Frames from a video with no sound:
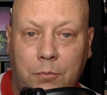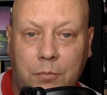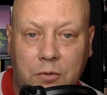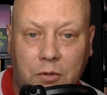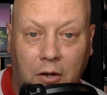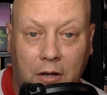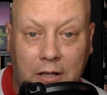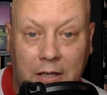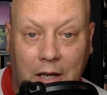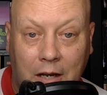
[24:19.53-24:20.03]

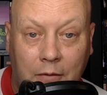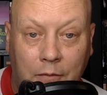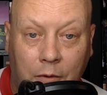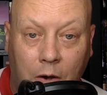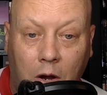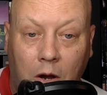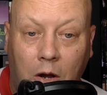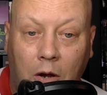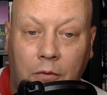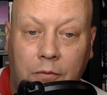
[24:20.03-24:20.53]
started to get
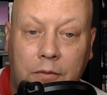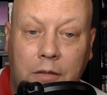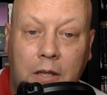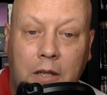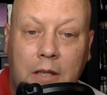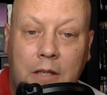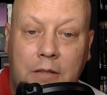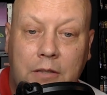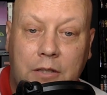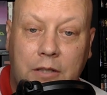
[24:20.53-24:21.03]
involved,
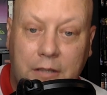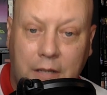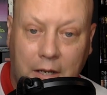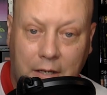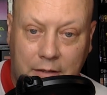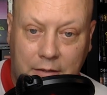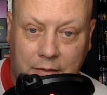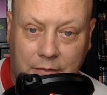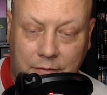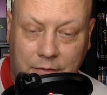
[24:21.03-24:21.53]
she
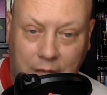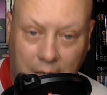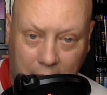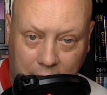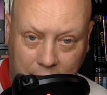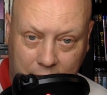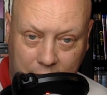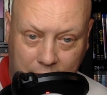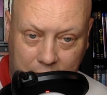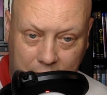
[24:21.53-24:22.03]
dies of
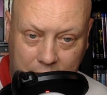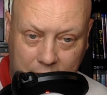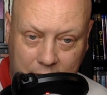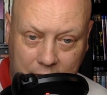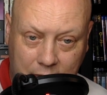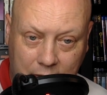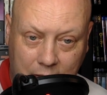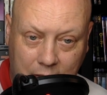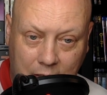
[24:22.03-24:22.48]
typhus,